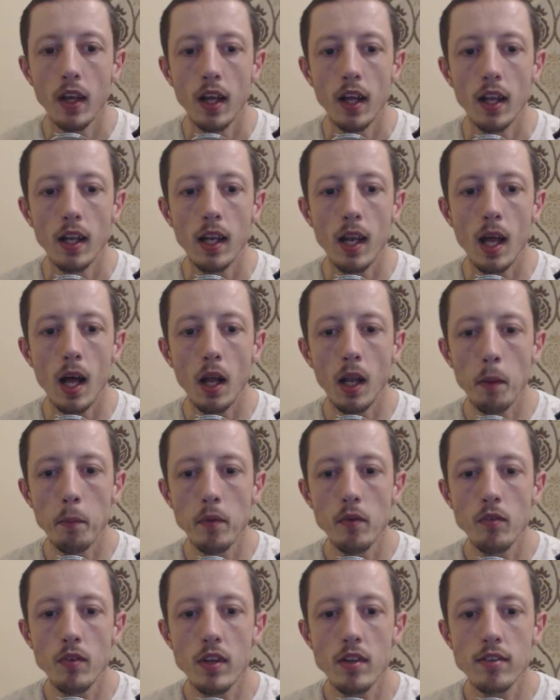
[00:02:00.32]
Now let me
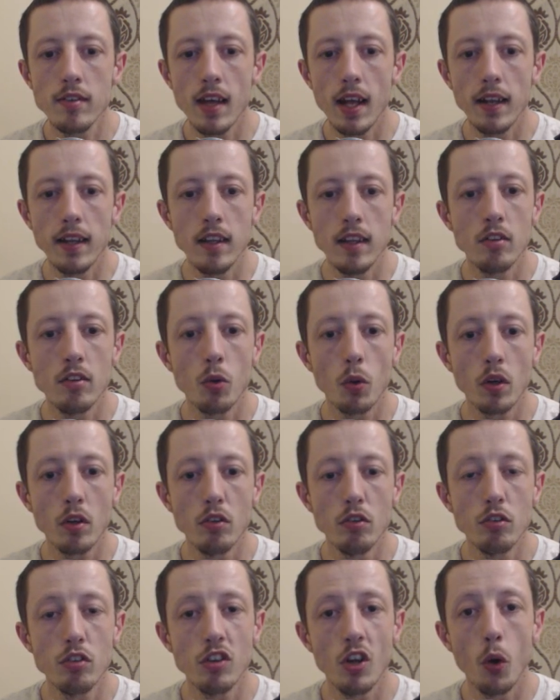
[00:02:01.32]
reset these so I can
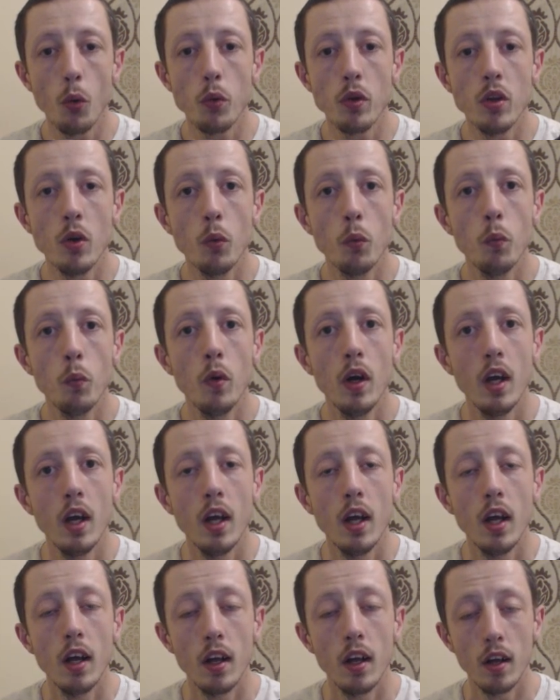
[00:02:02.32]
show you
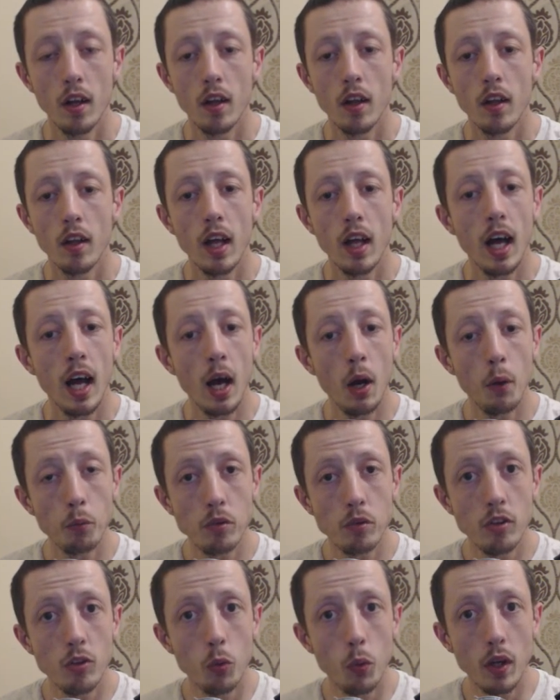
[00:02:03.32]
how to
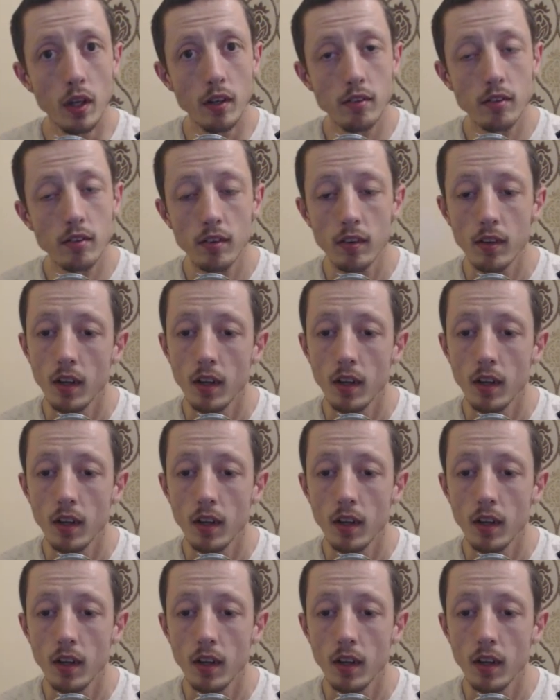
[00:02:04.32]
do it.